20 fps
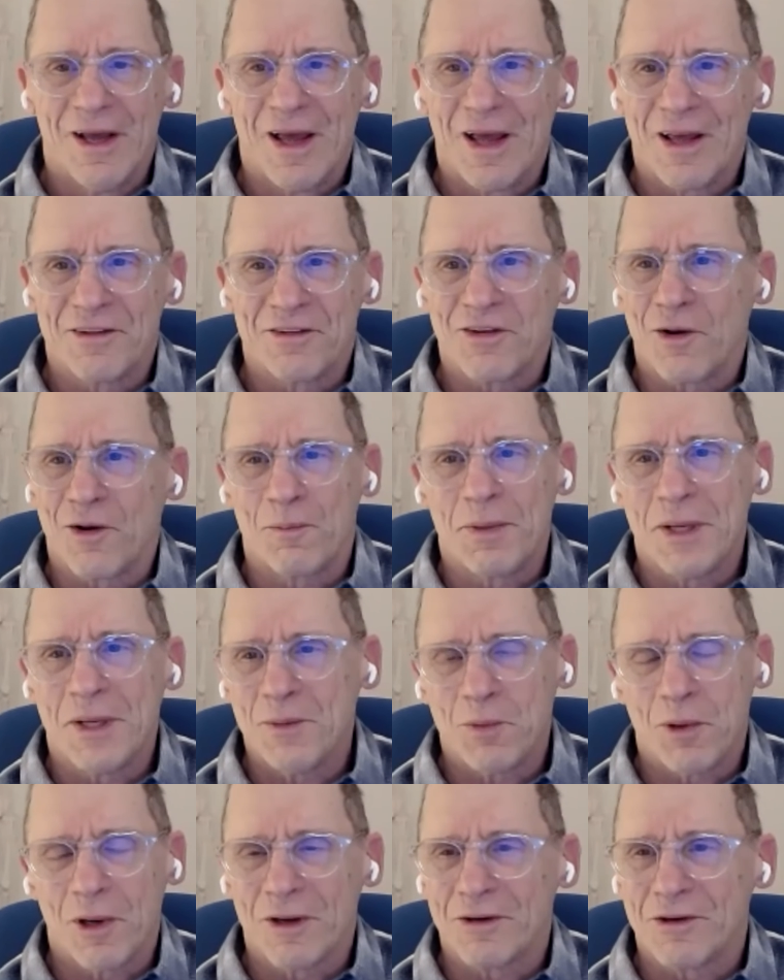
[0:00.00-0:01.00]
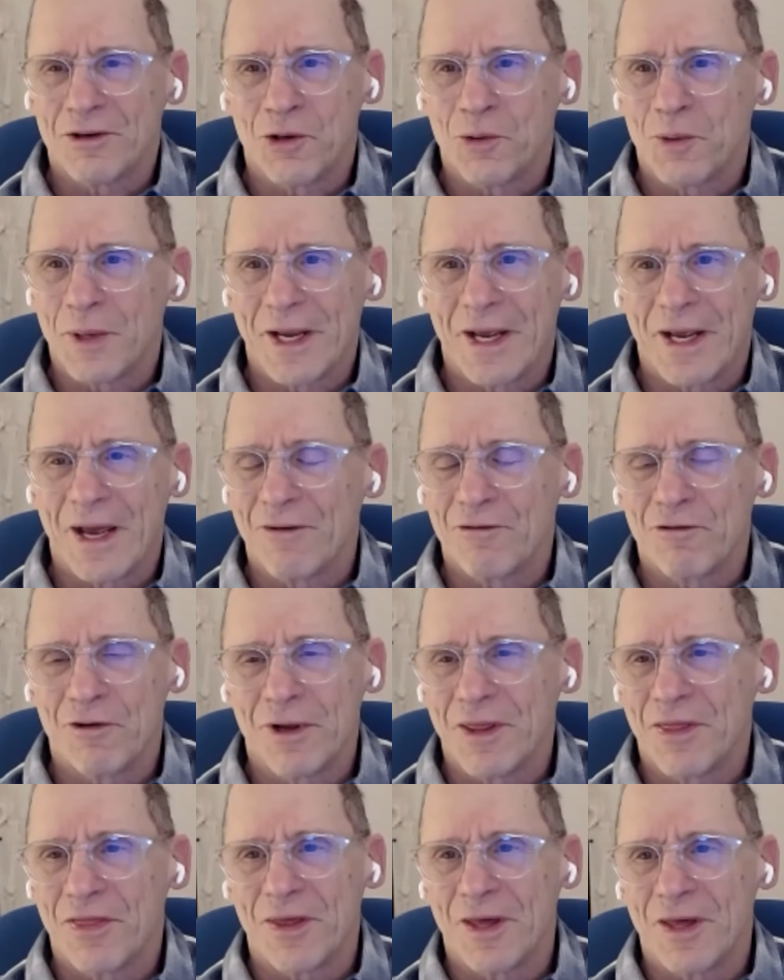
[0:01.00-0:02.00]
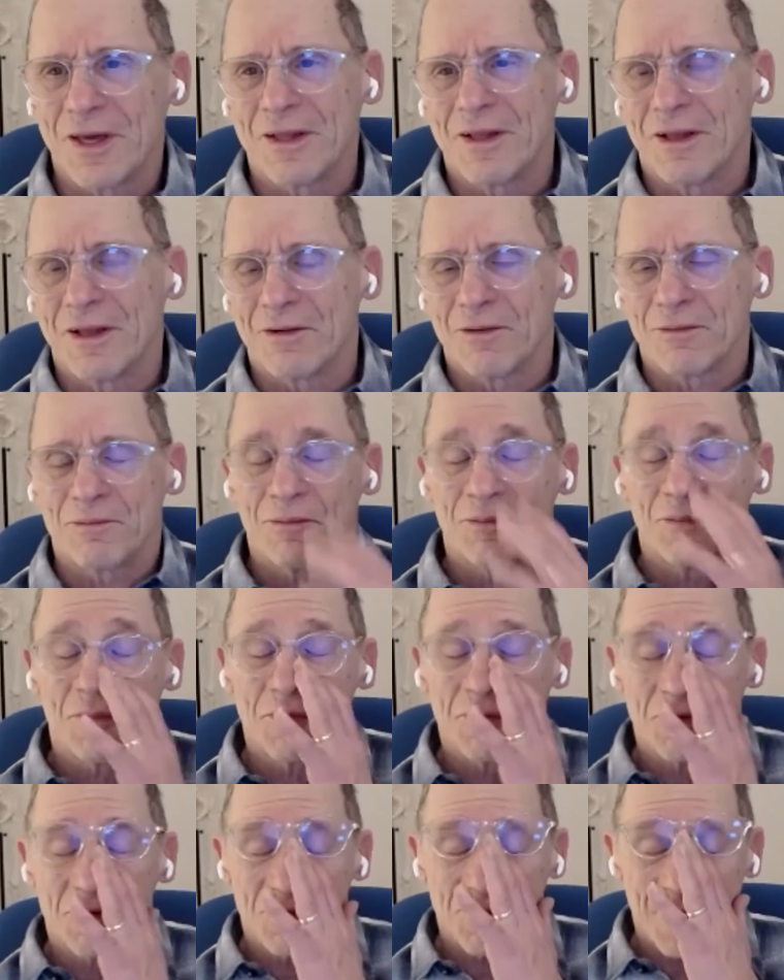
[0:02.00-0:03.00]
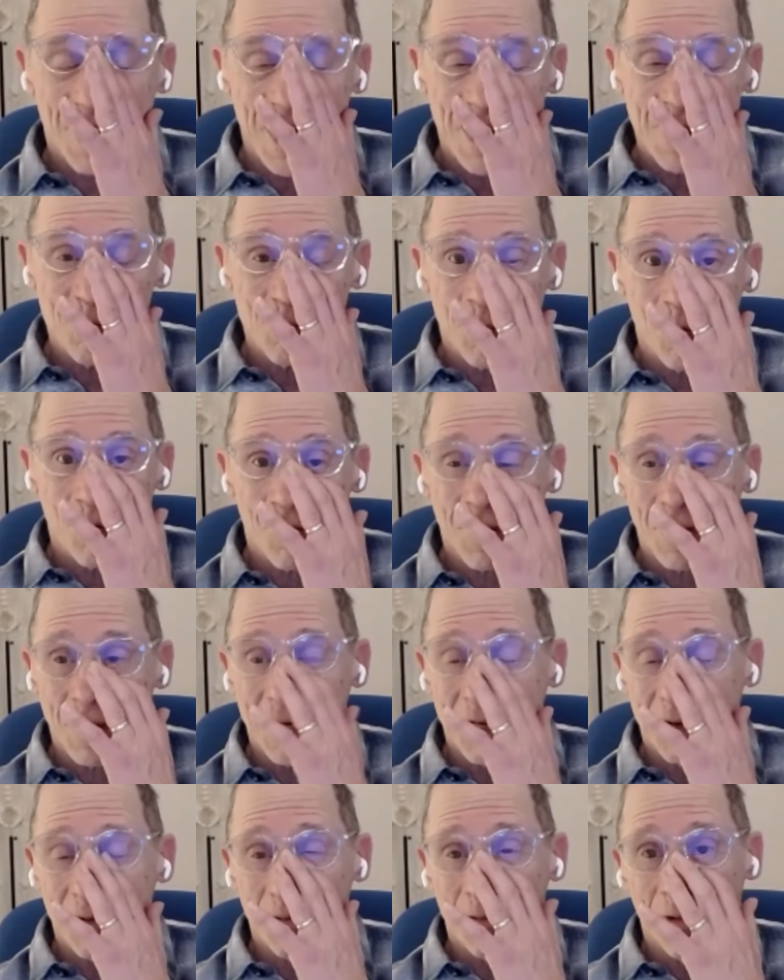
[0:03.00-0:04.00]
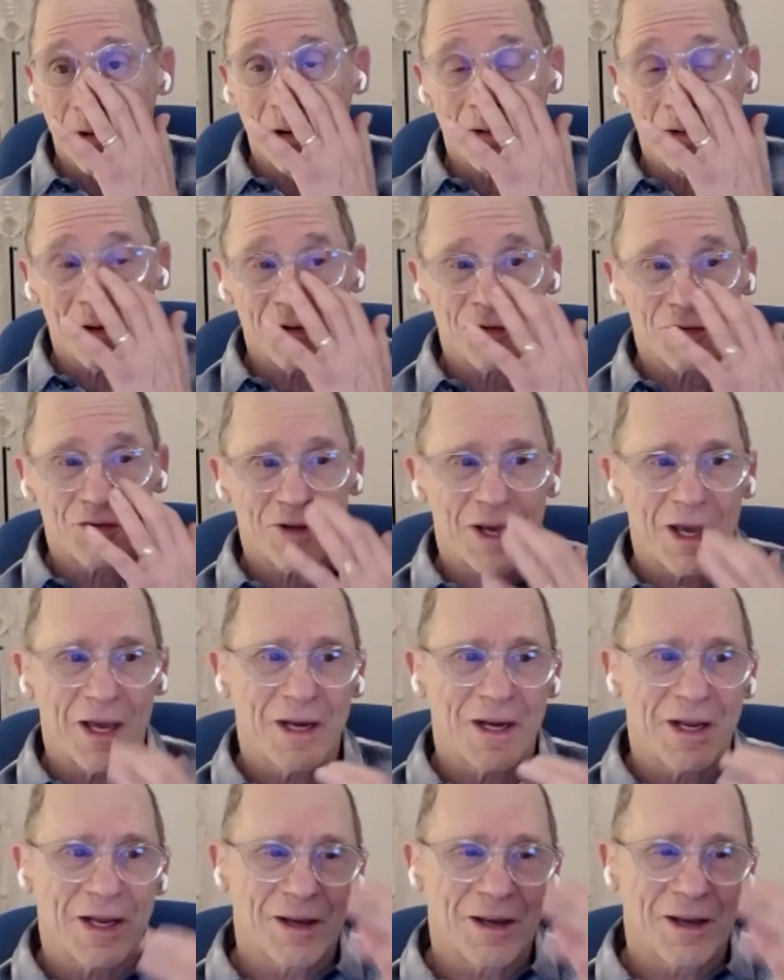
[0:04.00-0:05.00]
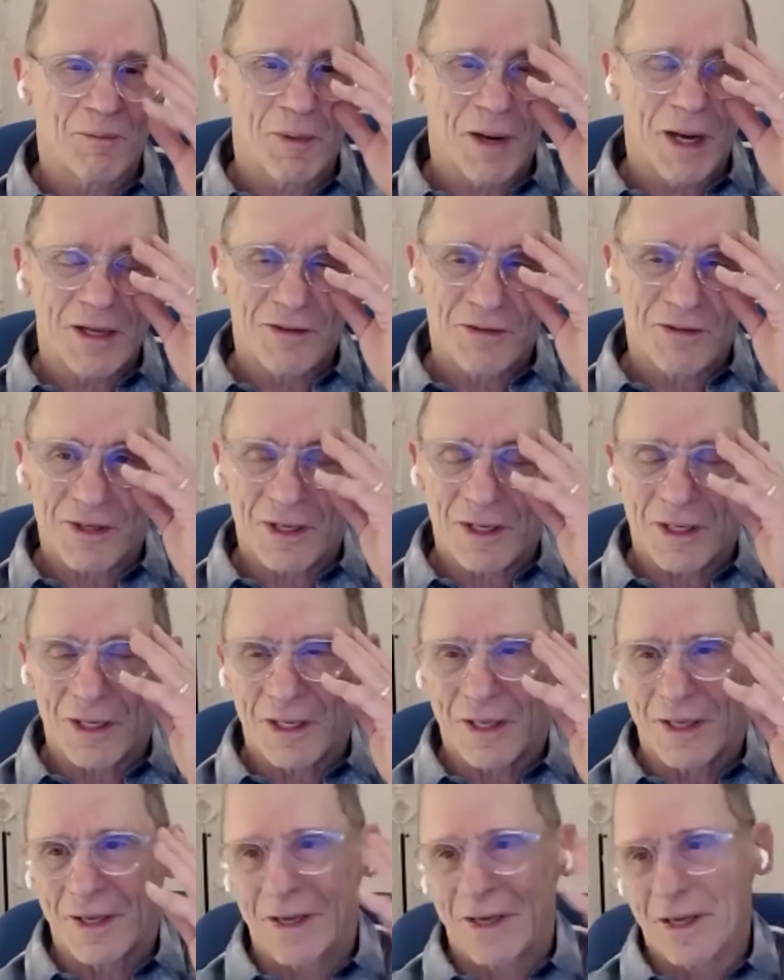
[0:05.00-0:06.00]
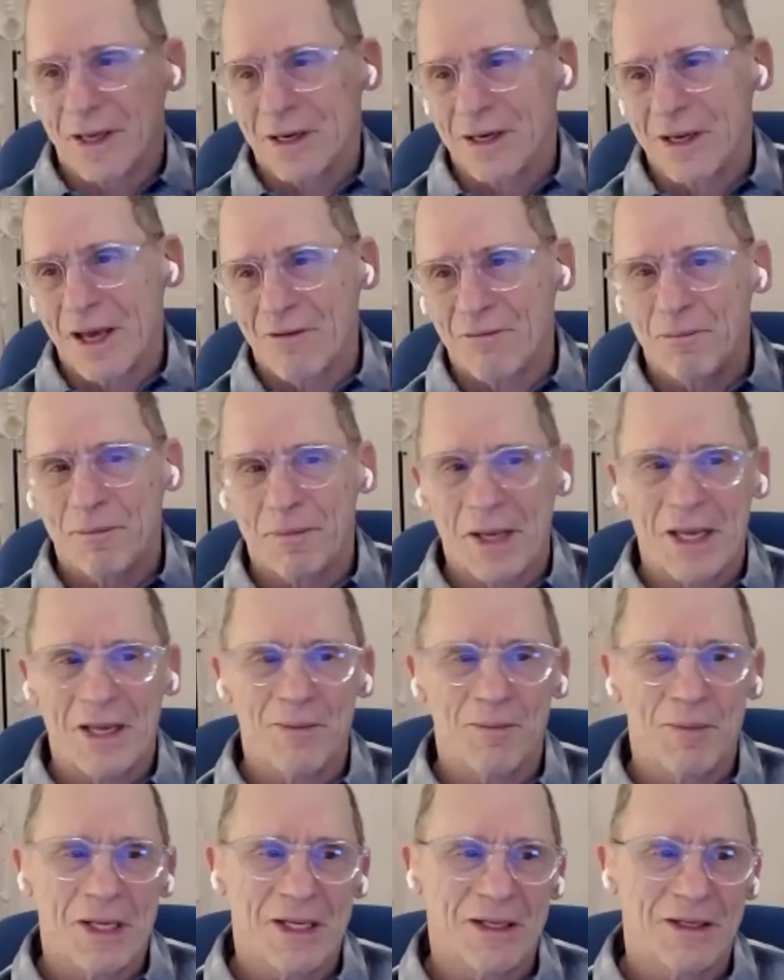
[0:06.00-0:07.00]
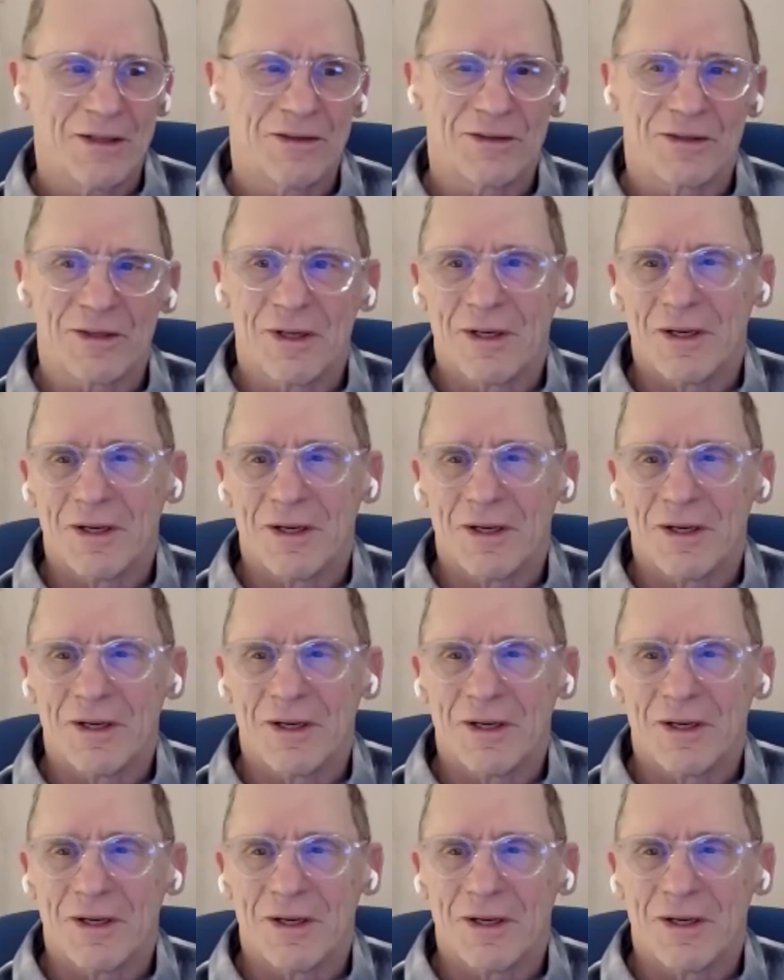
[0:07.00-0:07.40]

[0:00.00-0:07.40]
And so people are doing everything. They're skateboarding and roller skating and bicycling and have babies